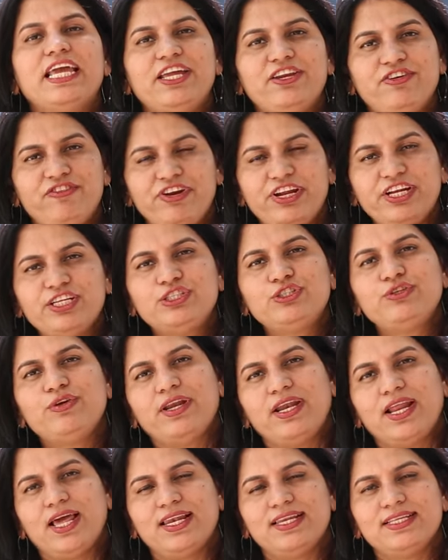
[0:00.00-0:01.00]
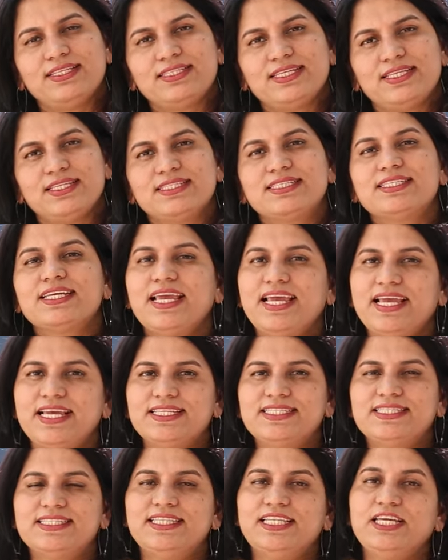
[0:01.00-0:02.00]
in ratio analysis
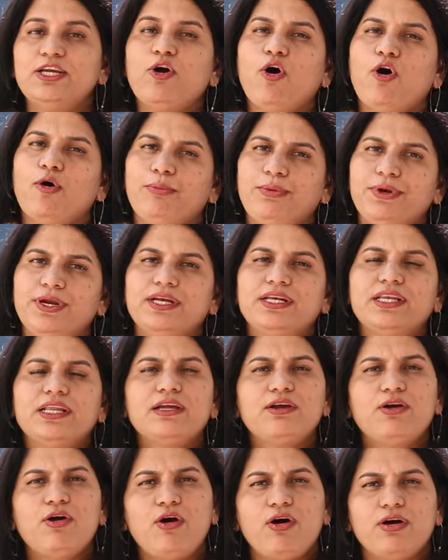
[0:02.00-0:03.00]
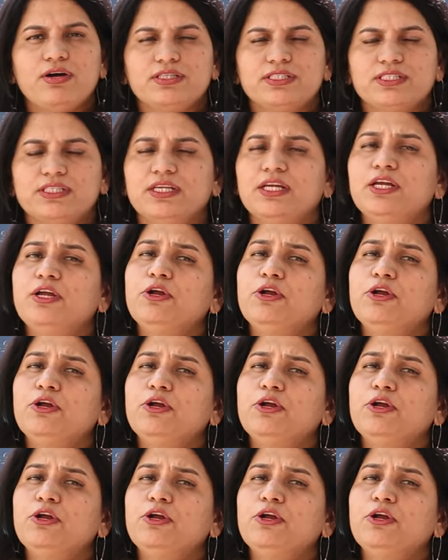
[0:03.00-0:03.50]
is the operating cost.